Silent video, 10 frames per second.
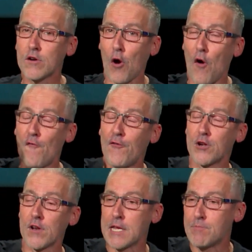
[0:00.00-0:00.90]
and
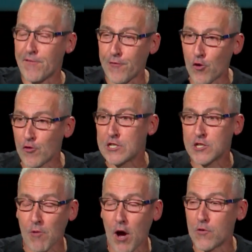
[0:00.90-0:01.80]
confidently before
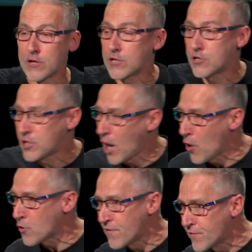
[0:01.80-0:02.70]
His throne as a
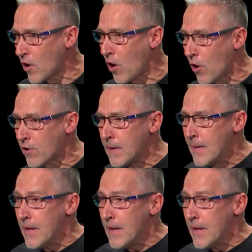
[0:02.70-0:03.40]
child of God,